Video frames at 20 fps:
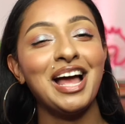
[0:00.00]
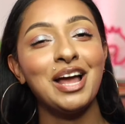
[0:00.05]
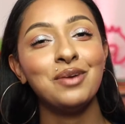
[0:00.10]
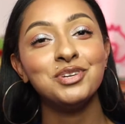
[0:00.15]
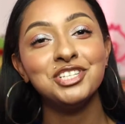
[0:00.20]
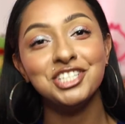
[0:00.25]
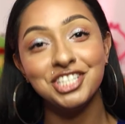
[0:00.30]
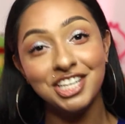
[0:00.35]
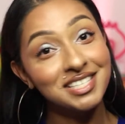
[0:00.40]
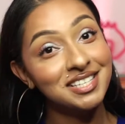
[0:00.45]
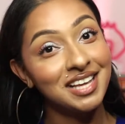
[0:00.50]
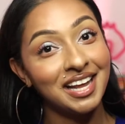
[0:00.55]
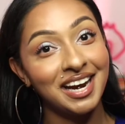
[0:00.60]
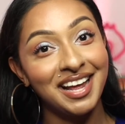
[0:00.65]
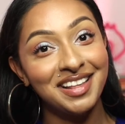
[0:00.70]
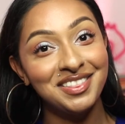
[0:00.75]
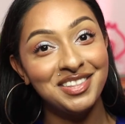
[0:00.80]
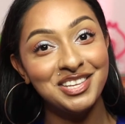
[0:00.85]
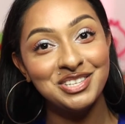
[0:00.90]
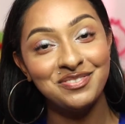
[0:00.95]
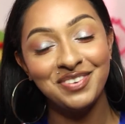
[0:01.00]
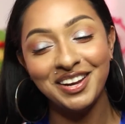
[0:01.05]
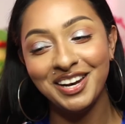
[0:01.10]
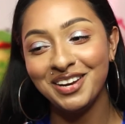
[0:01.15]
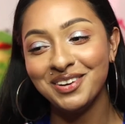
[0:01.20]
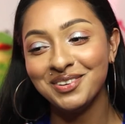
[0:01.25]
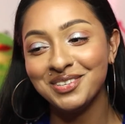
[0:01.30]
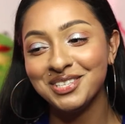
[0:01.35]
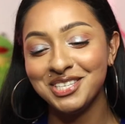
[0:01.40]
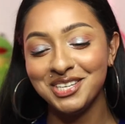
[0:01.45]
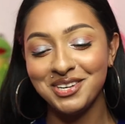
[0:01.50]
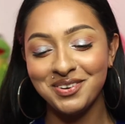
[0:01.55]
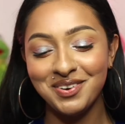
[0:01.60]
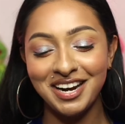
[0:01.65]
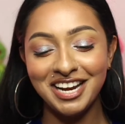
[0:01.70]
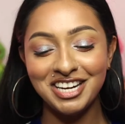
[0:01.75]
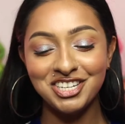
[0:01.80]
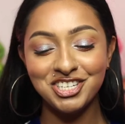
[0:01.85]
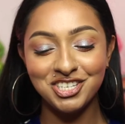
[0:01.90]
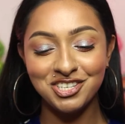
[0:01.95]
I was just gonna end this video too,
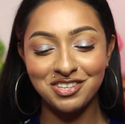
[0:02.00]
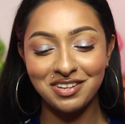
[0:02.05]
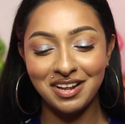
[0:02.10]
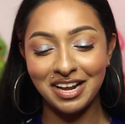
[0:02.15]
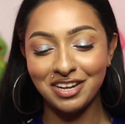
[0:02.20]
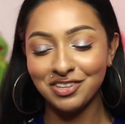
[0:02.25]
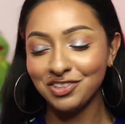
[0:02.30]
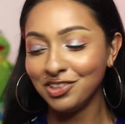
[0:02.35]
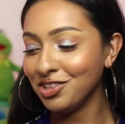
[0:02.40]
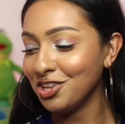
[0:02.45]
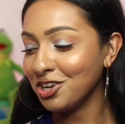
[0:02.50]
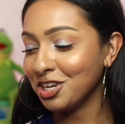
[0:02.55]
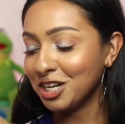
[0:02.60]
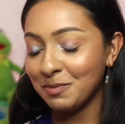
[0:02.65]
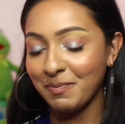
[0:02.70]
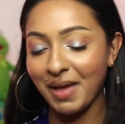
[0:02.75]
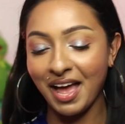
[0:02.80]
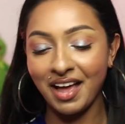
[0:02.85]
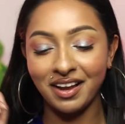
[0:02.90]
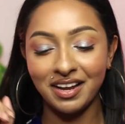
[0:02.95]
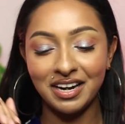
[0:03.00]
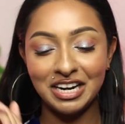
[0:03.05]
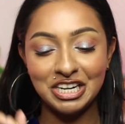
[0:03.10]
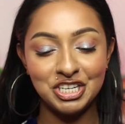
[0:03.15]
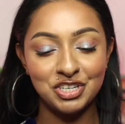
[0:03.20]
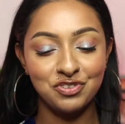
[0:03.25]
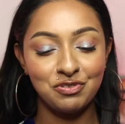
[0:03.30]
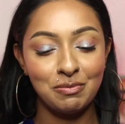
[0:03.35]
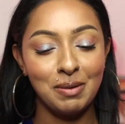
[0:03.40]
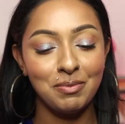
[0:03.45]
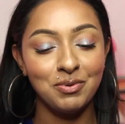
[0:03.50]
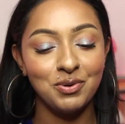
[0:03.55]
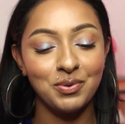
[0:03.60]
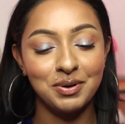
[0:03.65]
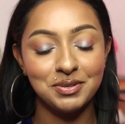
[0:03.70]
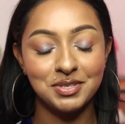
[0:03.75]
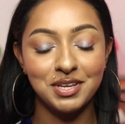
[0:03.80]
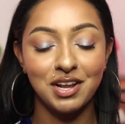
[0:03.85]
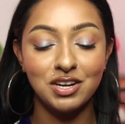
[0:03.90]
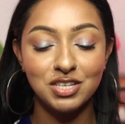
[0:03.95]
and I looked back and I just remembered what
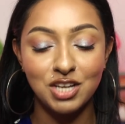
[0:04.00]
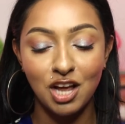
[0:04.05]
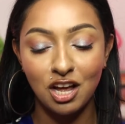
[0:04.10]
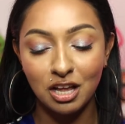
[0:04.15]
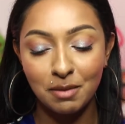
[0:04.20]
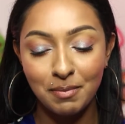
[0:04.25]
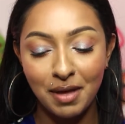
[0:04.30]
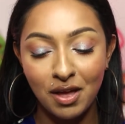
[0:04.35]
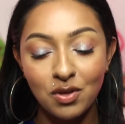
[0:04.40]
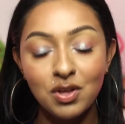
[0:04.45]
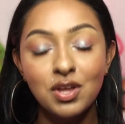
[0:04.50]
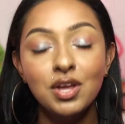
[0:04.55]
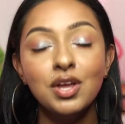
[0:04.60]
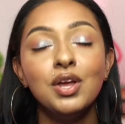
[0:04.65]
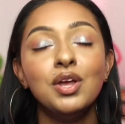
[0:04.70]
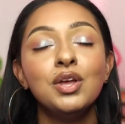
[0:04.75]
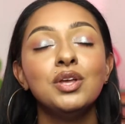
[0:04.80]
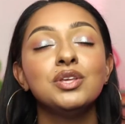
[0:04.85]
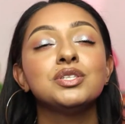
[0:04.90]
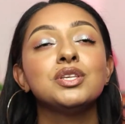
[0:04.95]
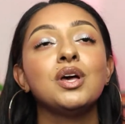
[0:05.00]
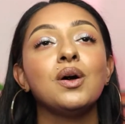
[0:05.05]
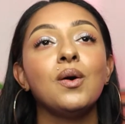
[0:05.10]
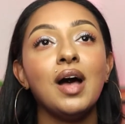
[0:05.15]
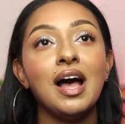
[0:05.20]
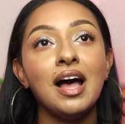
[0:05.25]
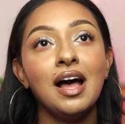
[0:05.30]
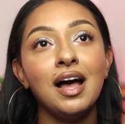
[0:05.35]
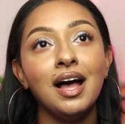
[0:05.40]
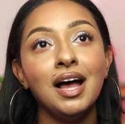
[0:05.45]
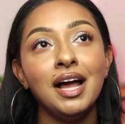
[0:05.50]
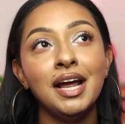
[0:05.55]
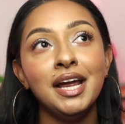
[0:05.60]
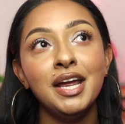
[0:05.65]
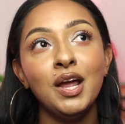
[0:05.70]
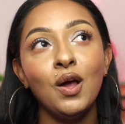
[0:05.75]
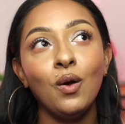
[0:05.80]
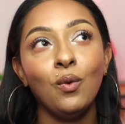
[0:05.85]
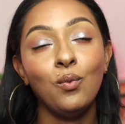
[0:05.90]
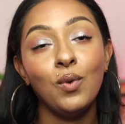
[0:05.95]
I was gonna talk about. So
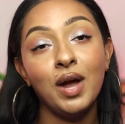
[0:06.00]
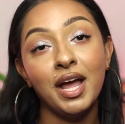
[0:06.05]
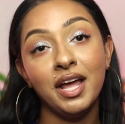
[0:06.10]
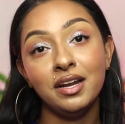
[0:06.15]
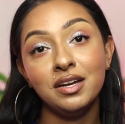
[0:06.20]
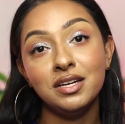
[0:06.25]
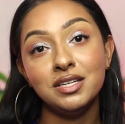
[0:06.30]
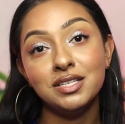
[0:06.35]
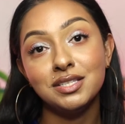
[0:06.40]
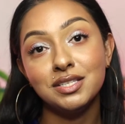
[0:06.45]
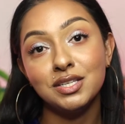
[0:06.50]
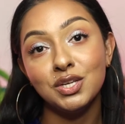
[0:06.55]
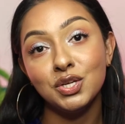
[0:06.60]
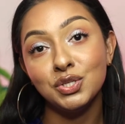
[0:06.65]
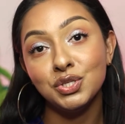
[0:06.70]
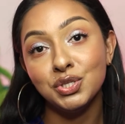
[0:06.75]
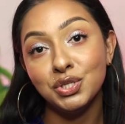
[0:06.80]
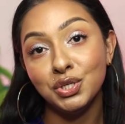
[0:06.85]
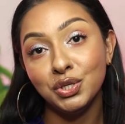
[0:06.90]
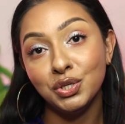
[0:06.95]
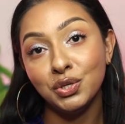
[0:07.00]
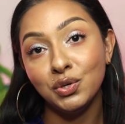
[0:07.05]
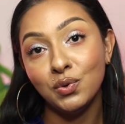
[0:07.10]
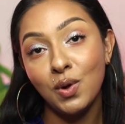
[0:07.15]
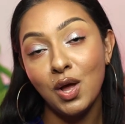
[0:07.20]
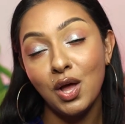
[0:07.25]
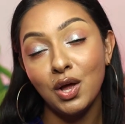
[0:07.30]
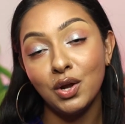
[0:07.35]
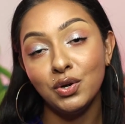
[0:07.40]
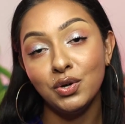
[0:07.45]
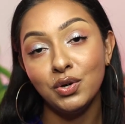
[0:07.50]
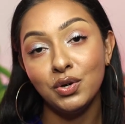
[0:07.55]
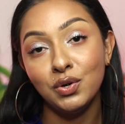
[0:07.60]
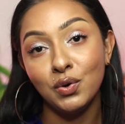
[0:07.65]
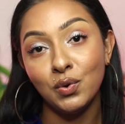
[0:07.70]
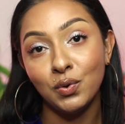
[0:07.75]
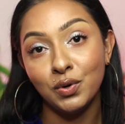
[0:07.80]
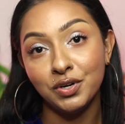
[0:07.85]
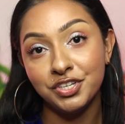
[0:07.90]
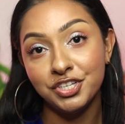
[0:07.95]
I went to
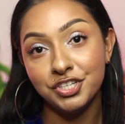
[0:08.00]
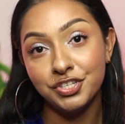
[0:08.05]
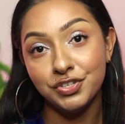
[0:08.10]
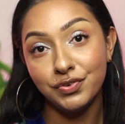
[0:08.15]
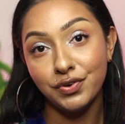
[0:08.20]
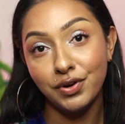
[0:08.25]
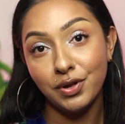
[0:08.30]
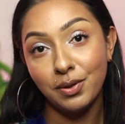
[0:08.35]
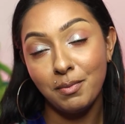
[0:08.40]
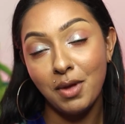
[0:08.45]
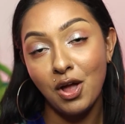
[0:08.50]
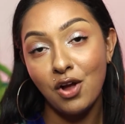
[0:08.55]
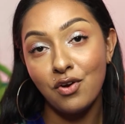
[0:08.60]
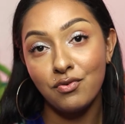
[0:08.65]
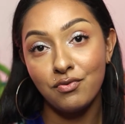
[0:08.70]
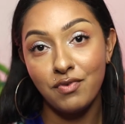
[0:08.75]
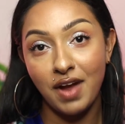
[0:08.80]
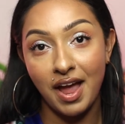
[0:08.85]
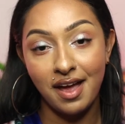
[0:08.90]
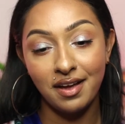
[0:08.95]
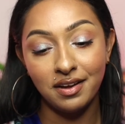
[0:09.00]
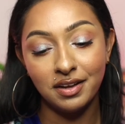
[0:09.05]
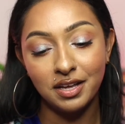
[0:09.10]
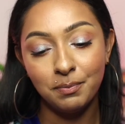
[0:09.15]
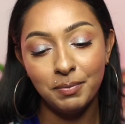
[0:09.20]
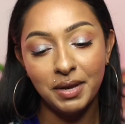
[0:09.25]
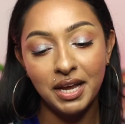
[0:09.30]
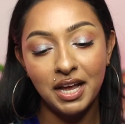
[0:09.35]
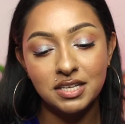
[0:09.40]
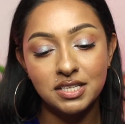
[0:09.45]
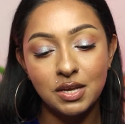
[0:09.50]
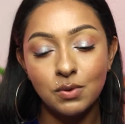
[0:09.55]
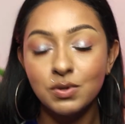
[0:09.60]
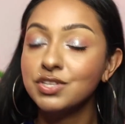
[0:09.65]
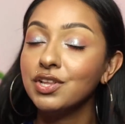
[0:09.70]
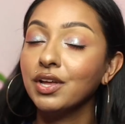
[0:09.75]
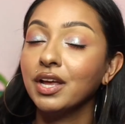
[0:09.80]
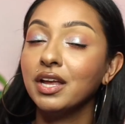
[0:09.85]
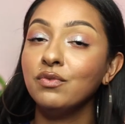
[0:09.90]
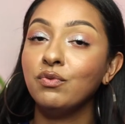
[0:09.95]
Nordstrom Rack because I
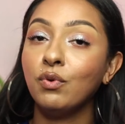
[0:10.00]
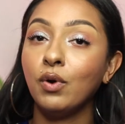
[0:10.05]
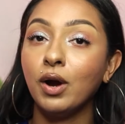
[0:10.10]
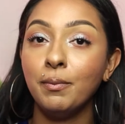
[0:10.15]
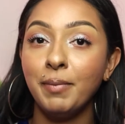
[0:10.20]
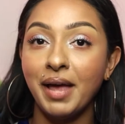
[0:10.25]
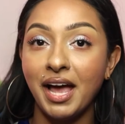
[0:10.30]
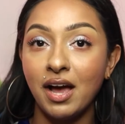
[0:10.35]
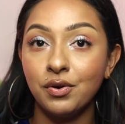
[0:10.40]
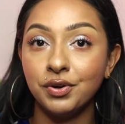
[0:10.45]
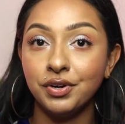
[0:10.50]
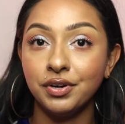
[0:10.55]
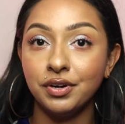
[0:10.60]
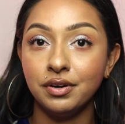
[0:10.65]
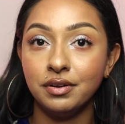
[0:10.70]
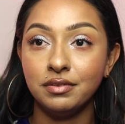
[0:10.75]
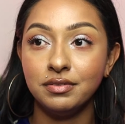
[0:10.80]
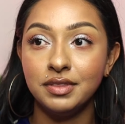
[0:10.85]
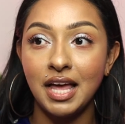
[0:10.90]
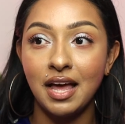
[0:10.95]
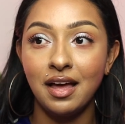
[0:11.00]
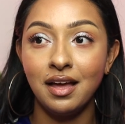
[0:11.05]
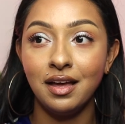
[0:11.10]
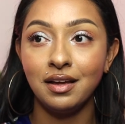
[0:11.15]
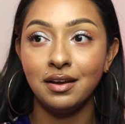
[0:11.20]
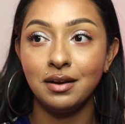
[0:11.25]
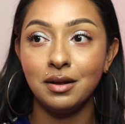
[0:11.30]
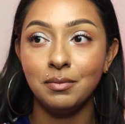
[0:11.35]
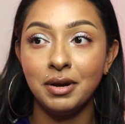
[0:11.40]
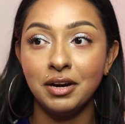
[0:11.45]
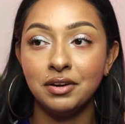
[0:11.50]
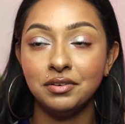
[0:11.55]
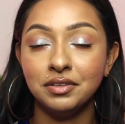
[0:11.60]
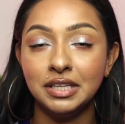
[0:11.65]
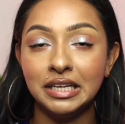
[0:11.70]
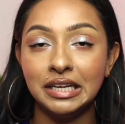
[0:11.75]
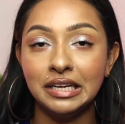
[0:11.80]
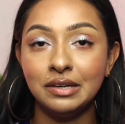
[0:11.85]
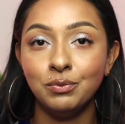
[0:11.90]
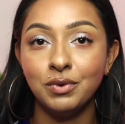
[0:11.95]
was looking for a powder that
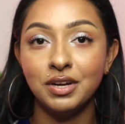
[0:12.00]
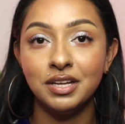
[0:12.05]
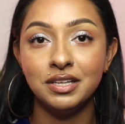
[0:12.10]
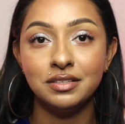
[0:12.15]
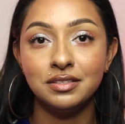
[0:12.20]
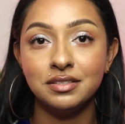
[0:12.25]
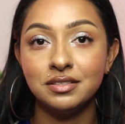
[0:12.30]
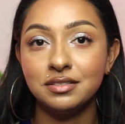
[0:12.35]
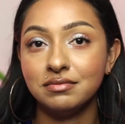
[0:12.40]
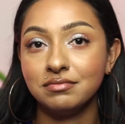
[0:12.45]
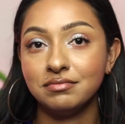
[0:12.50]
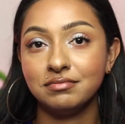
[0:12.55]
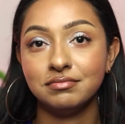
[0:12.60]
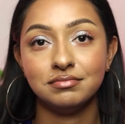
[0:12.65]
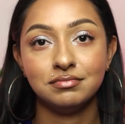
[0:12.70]
apparently was,